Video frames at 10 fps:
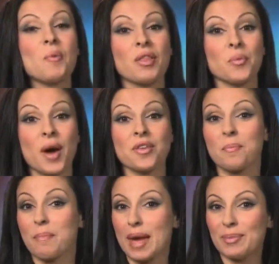While the
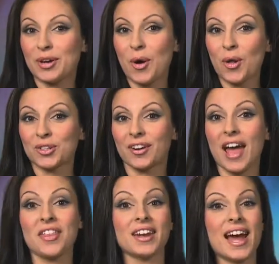weather may be colder
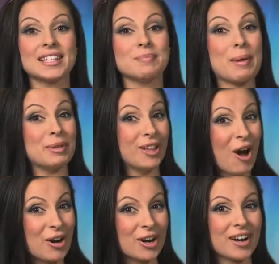and the nights may be
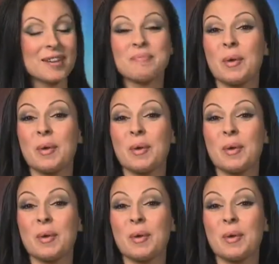longer,